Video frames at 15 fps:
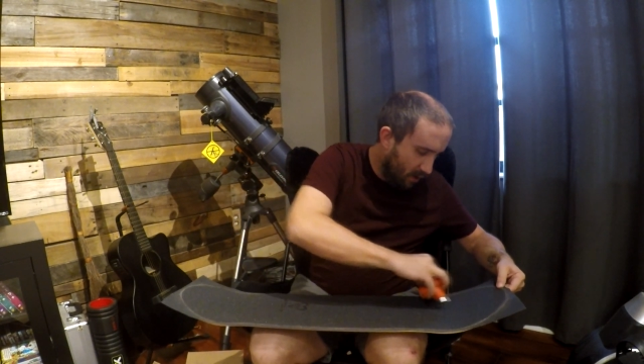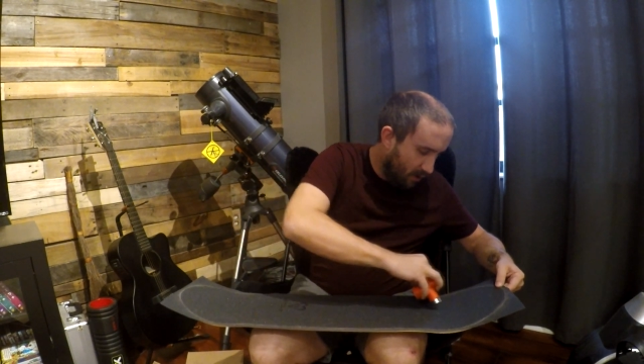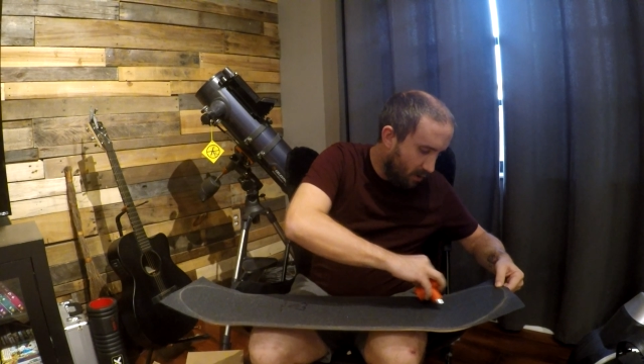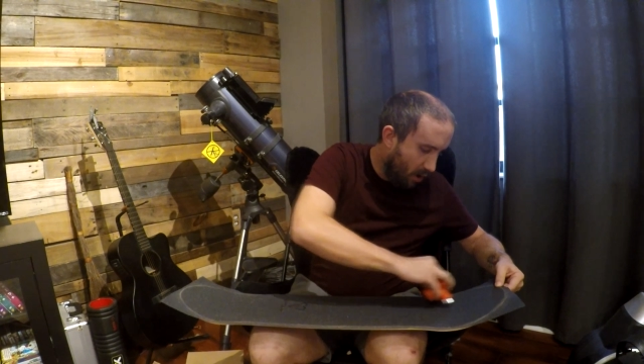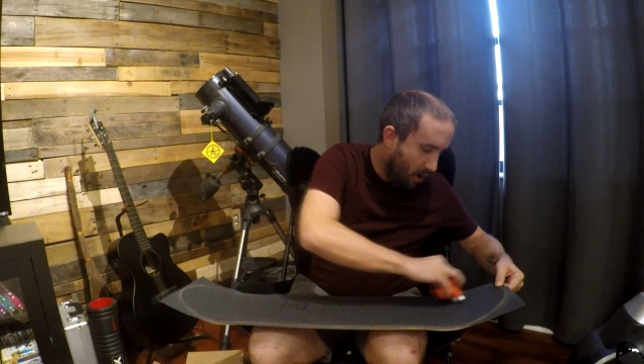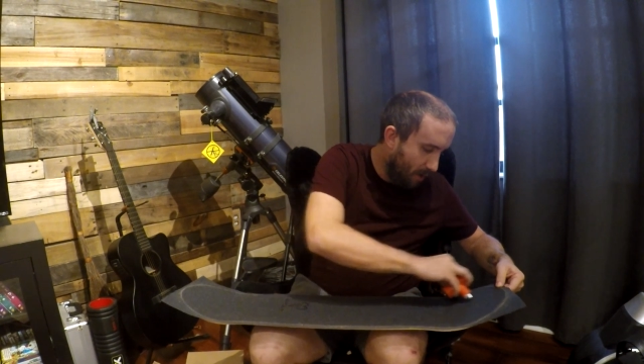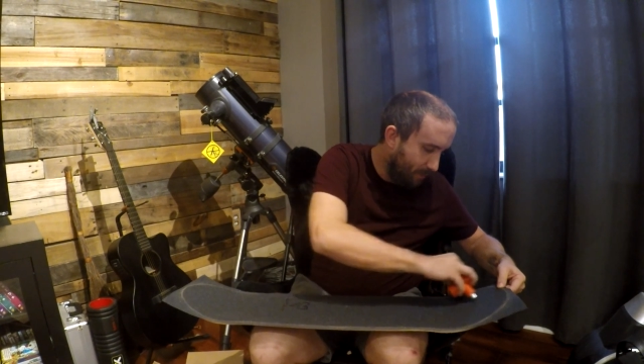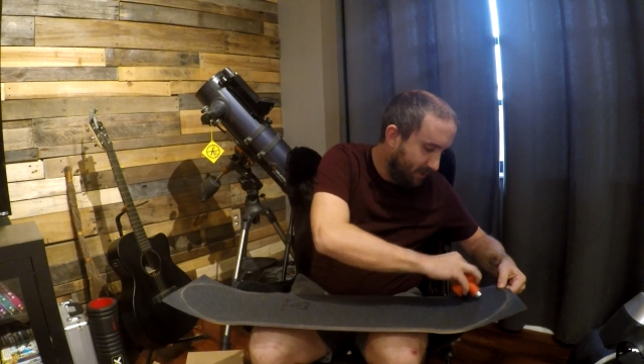
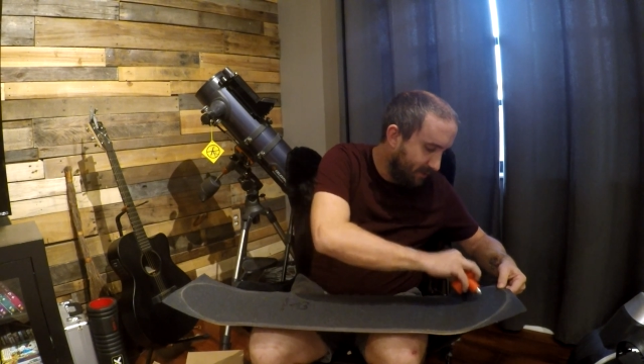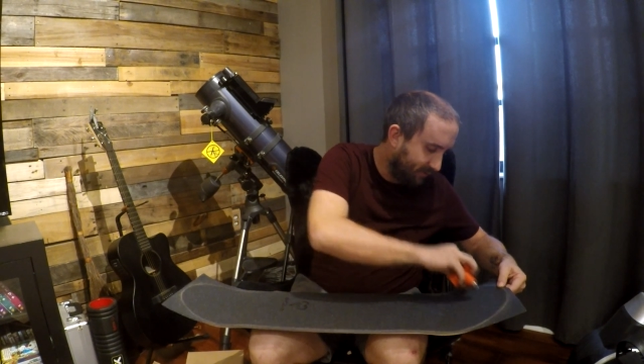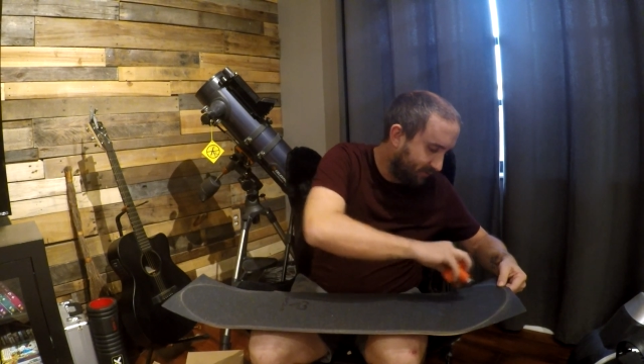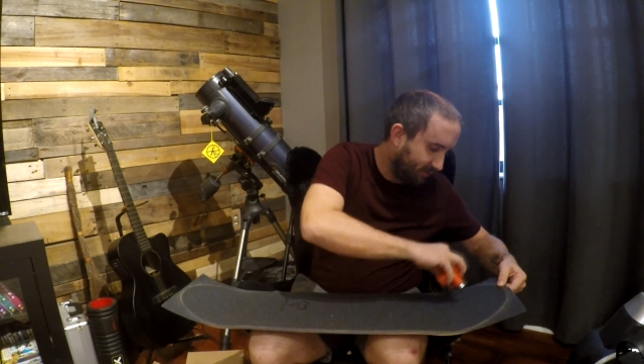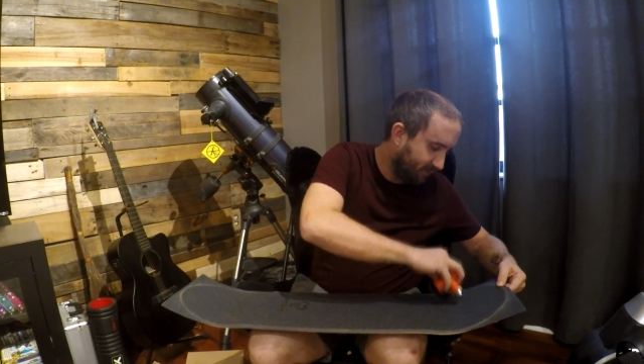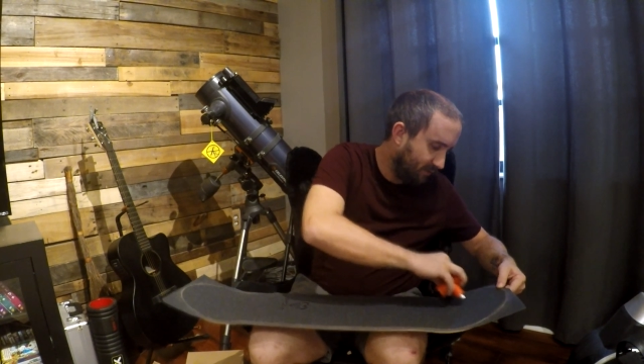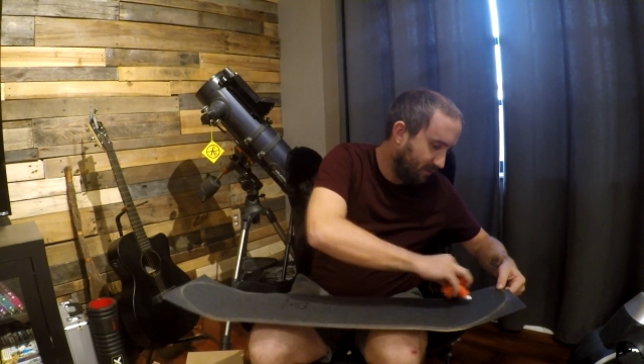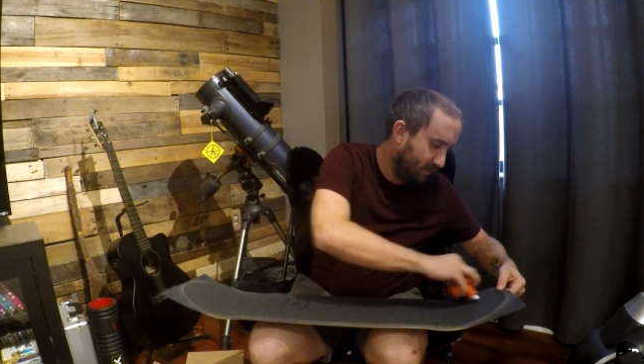
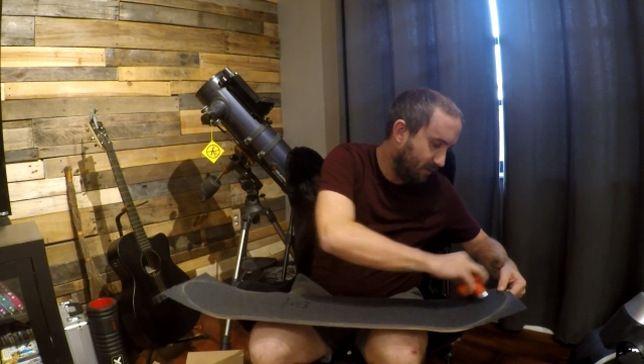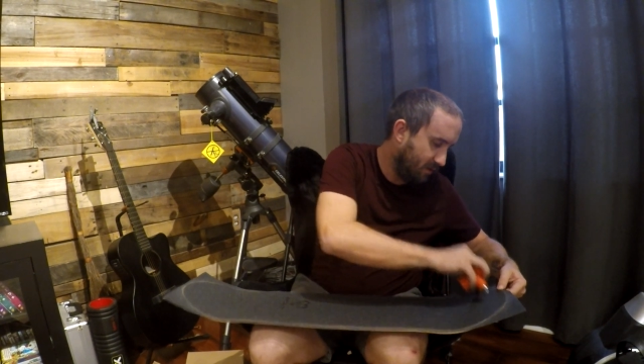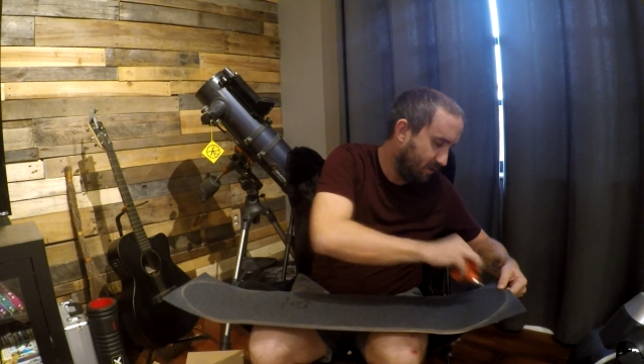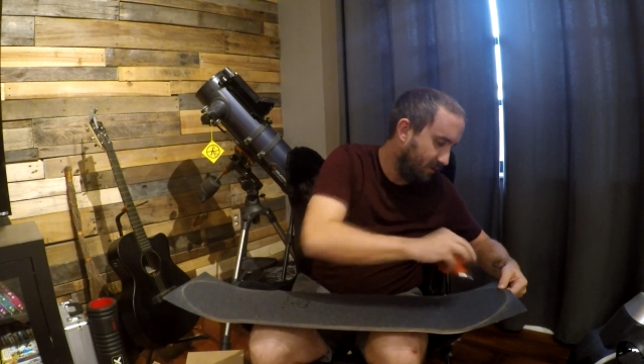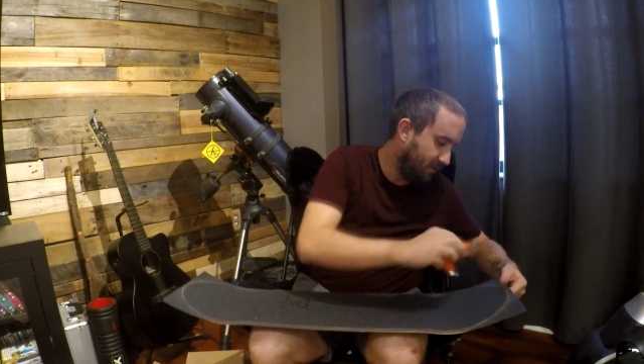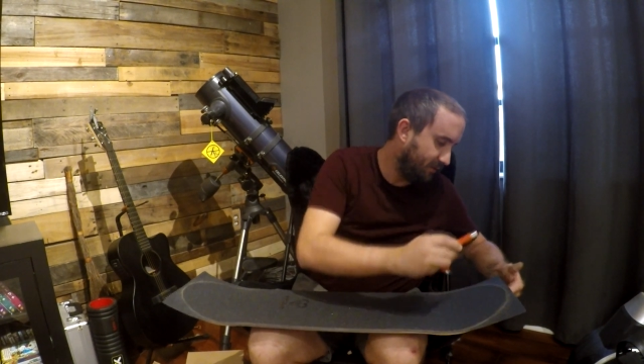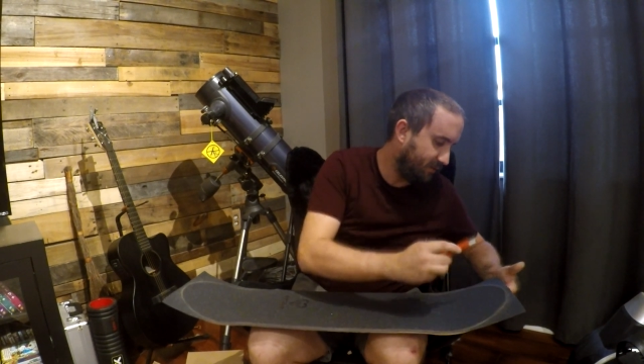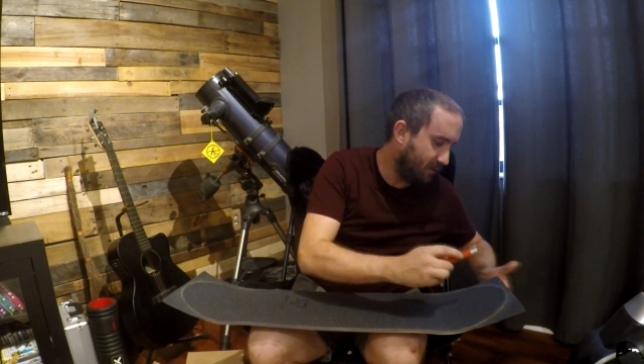comments
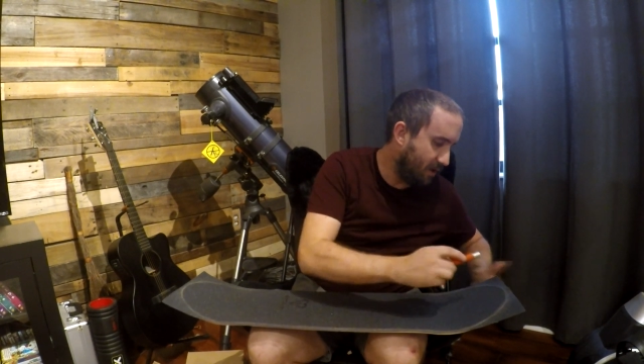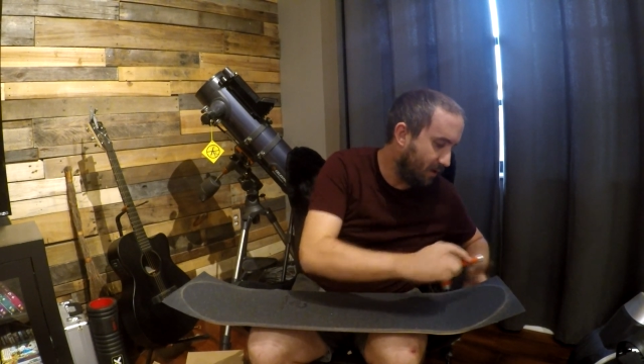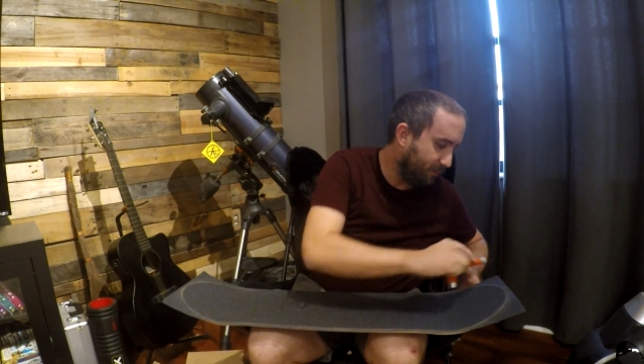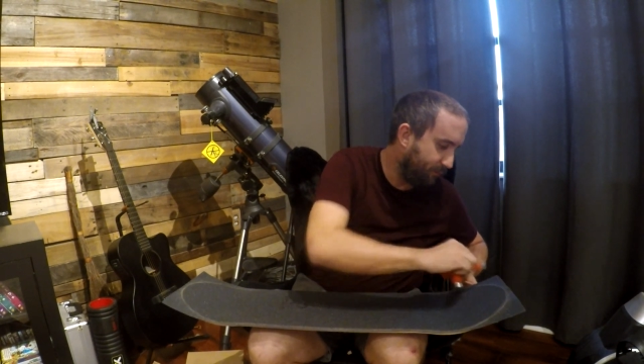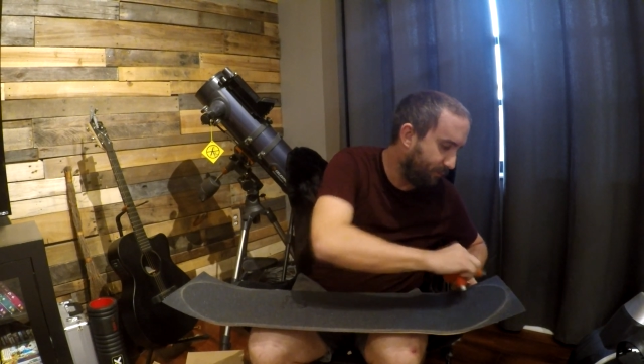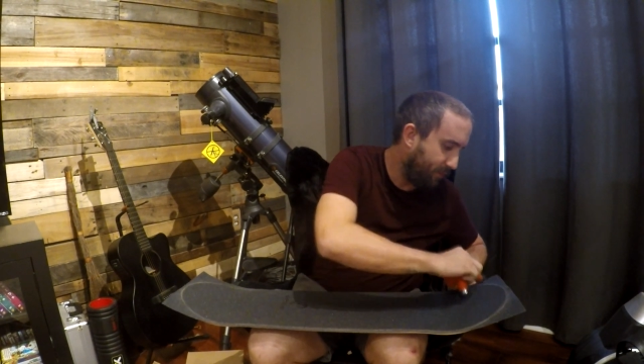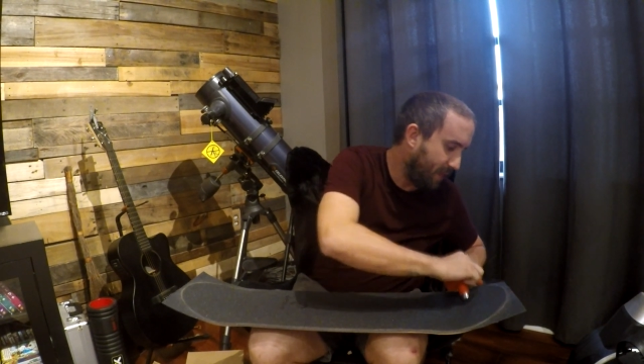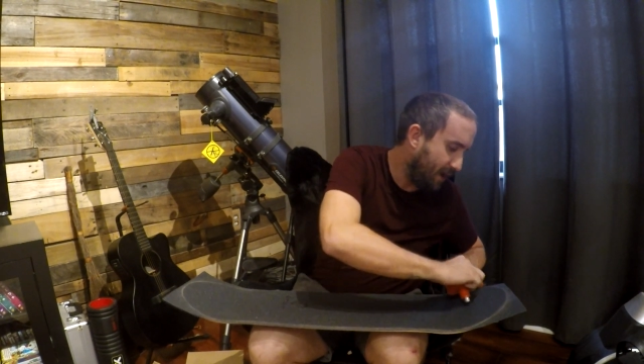and
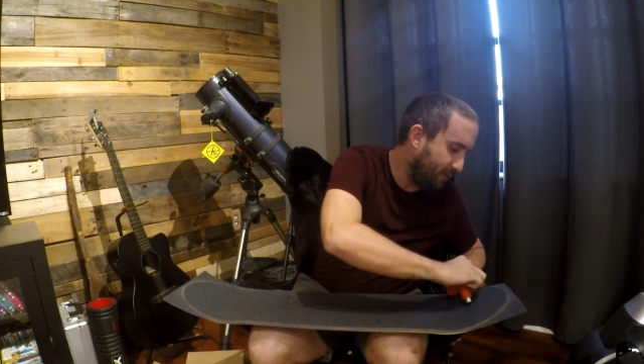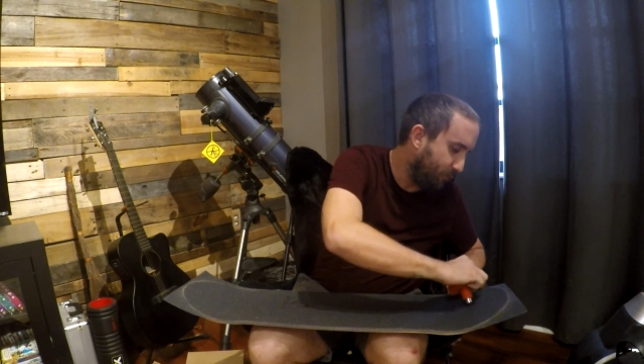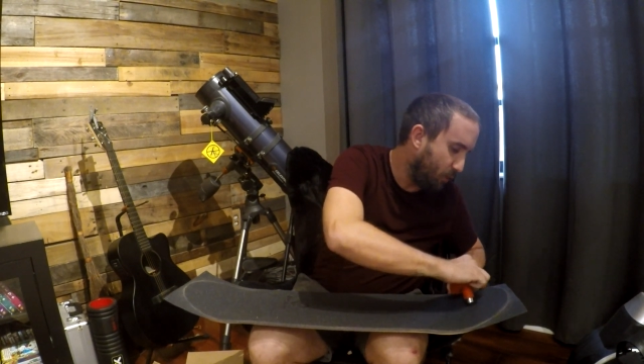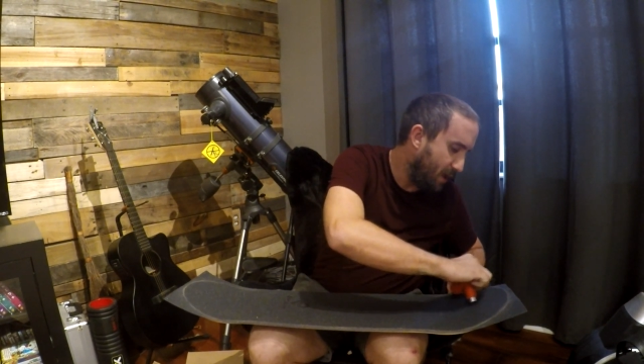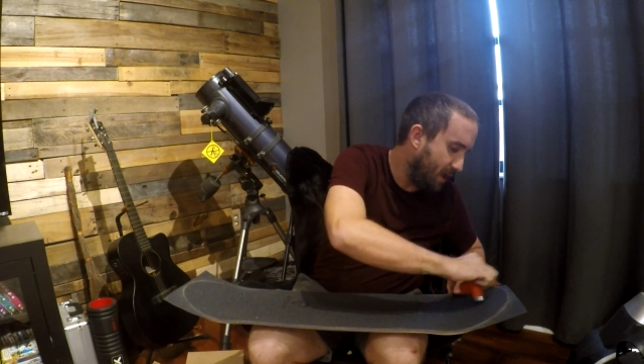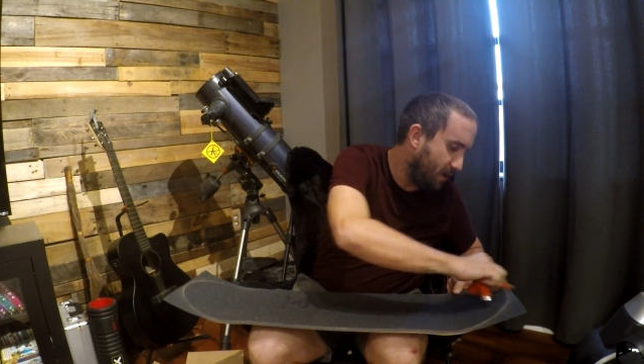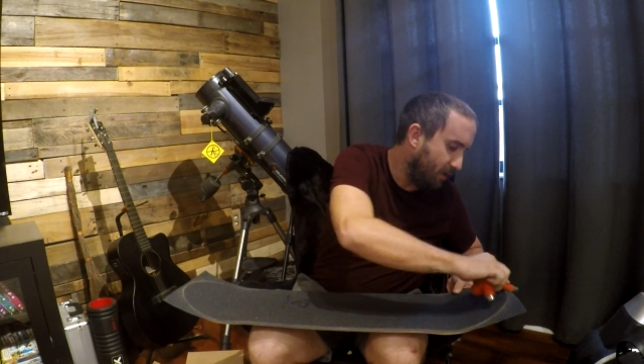stuff that I've read